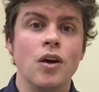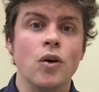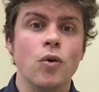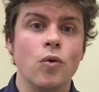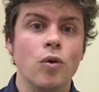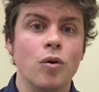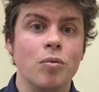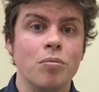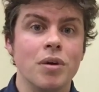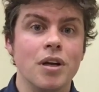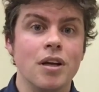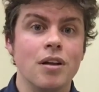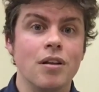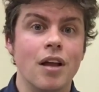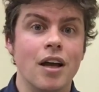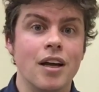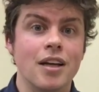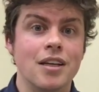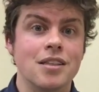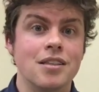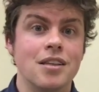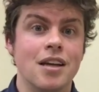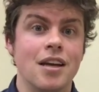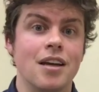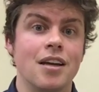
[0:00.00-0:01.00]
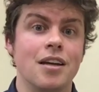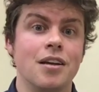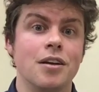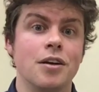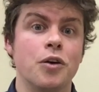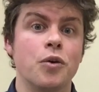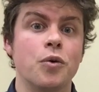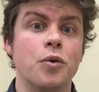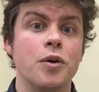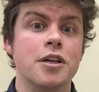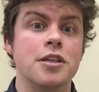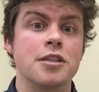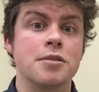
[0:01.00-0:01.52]
would be like saying
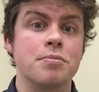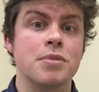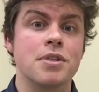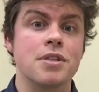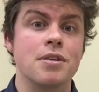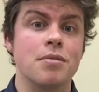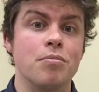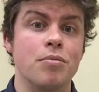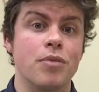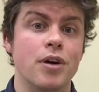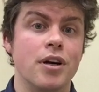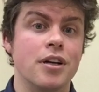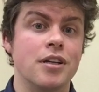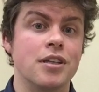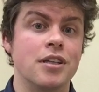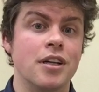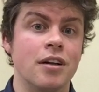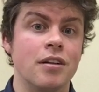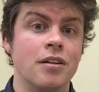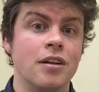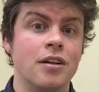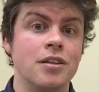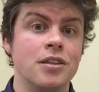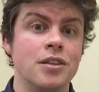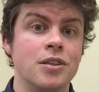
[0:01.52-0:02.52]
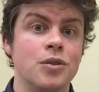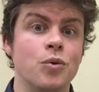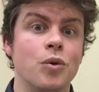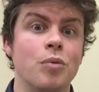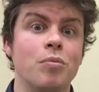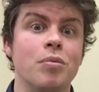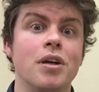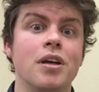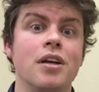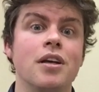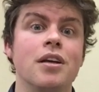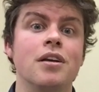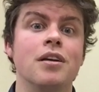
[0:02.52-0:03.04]
crisps in British English would
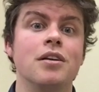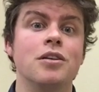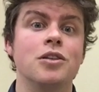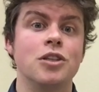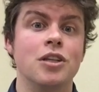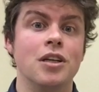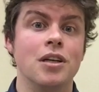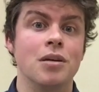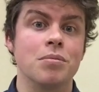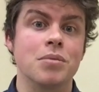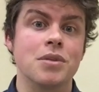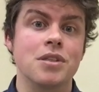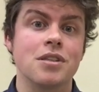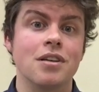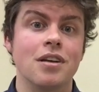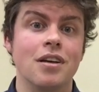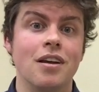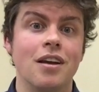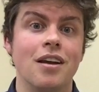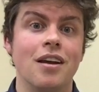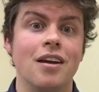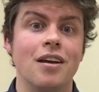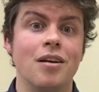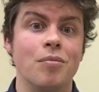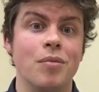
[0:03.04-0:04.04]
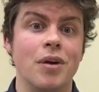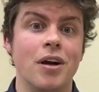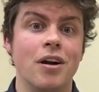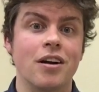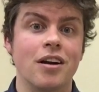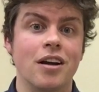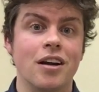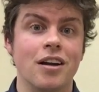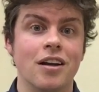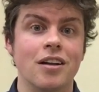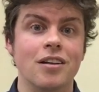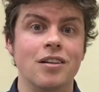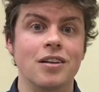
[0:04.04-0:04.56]
be chips in
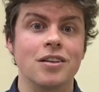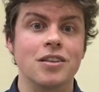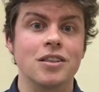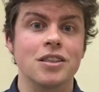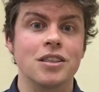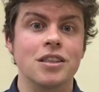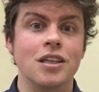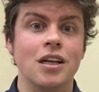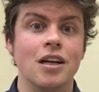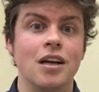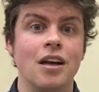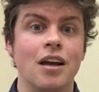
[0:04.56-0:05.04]
American English,